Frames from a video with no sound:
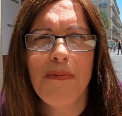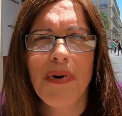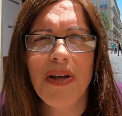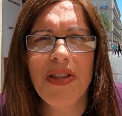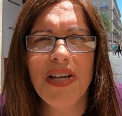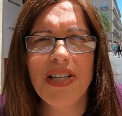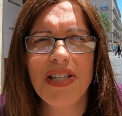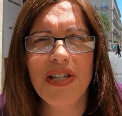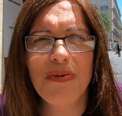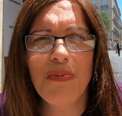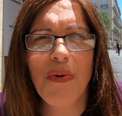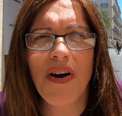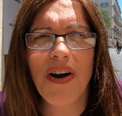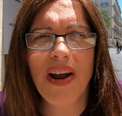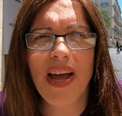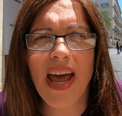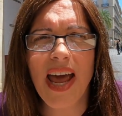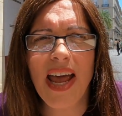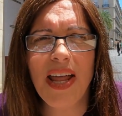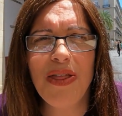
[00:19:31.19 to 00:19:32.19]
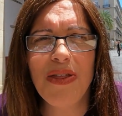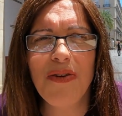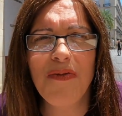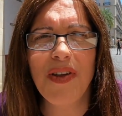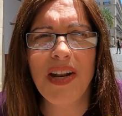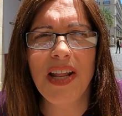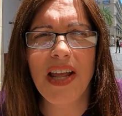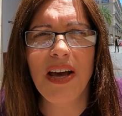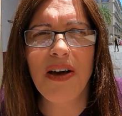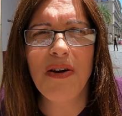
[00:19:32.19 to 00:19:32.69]
But this is where I end the
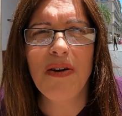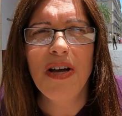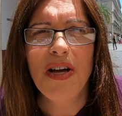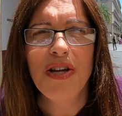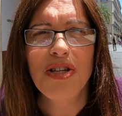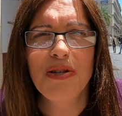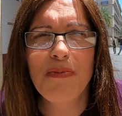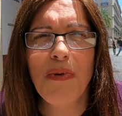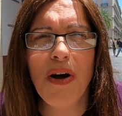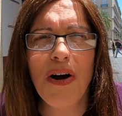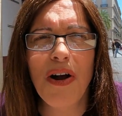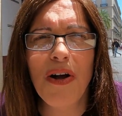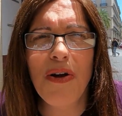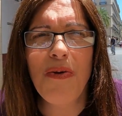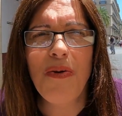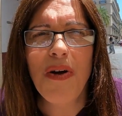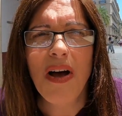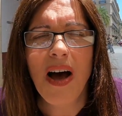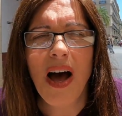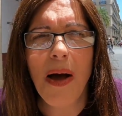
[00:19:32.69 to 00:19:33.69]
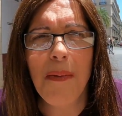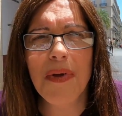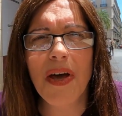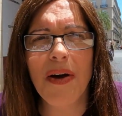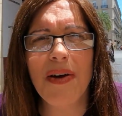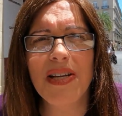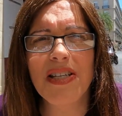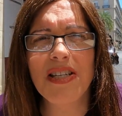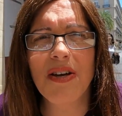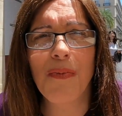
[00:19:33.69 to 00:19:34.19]
video. Tomorrow I'm
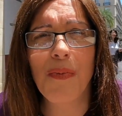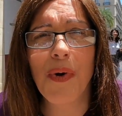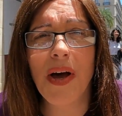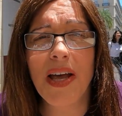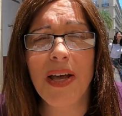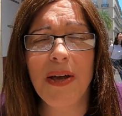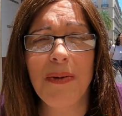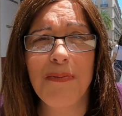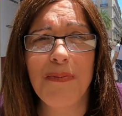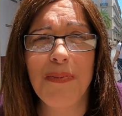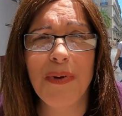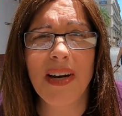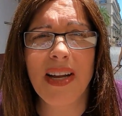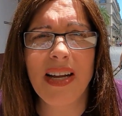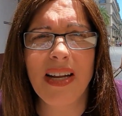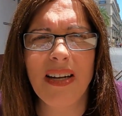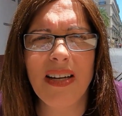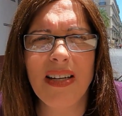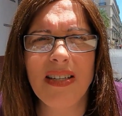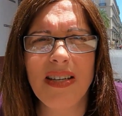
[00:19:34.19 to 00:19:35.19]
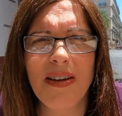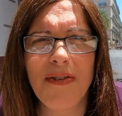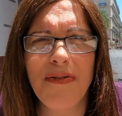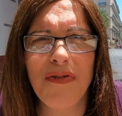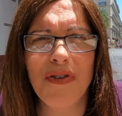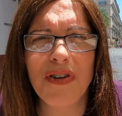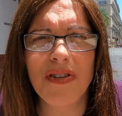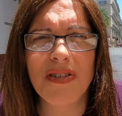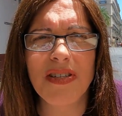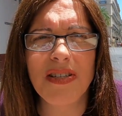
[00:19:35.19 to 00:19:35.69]
going somewhere completely
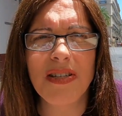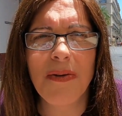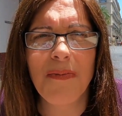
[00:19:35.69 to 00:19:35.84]
different.